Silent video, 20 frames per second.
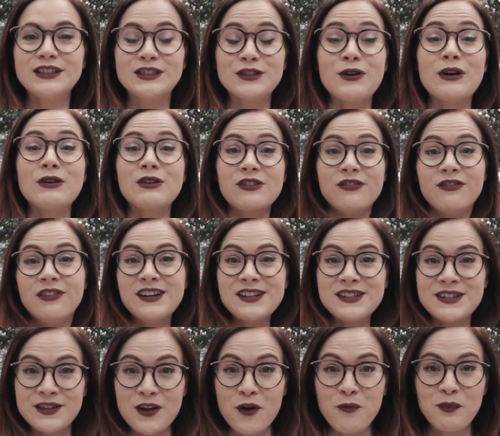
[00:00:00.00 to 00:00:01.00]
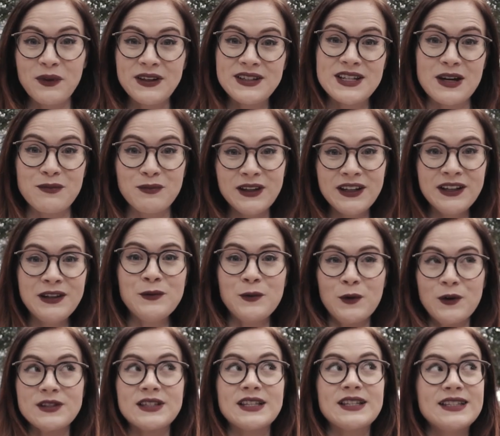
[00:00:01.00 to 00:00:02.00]
So our first stop in Dublin
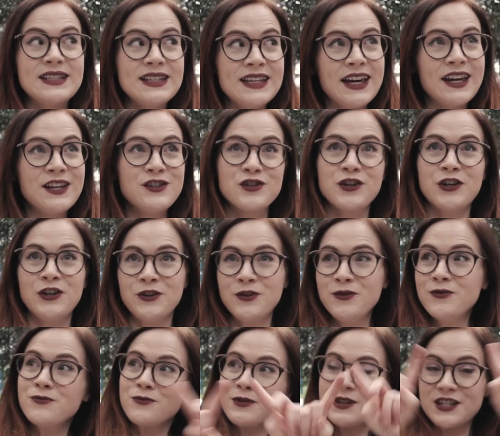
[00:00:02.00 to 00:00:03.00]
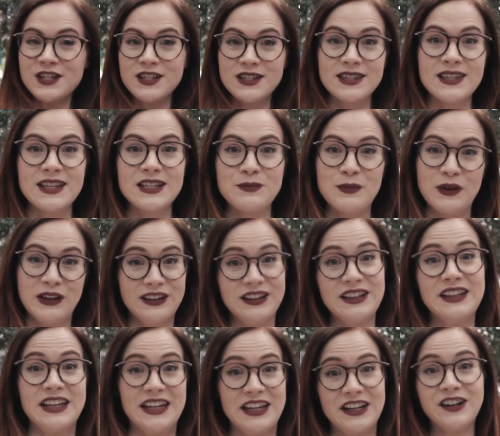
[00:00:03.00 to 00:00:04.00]
was CHQ, which is this
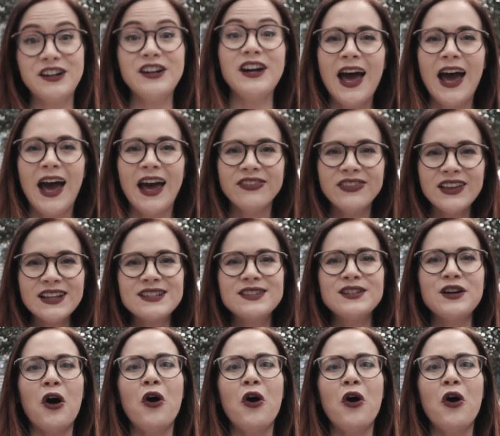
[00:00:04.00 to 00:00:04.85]
building here, and that's the